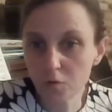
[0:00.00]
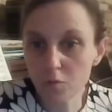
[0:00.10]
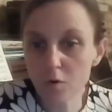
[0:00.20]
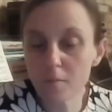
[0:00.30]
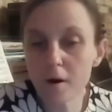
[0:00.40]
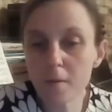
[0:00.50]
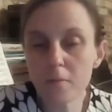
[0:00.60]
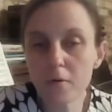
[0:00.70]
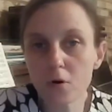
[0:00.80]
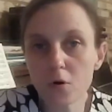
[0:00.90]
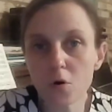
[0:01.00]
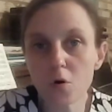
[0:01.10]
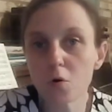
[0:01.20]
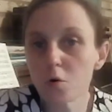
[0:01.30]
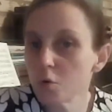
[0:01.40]
Remember
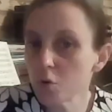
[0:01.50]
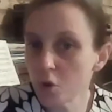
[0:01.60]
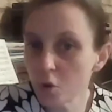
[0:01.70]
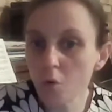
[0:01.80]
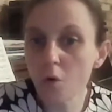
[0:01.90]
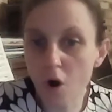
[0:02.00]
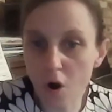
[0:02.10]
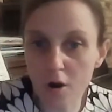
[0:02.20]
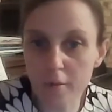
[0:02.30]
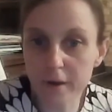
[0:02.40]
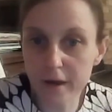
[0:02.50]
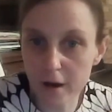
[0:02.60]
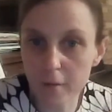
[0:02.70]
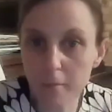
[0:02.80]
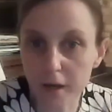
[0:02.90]
who you are
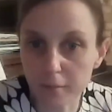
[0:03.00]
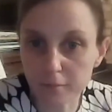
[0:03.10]
becoming.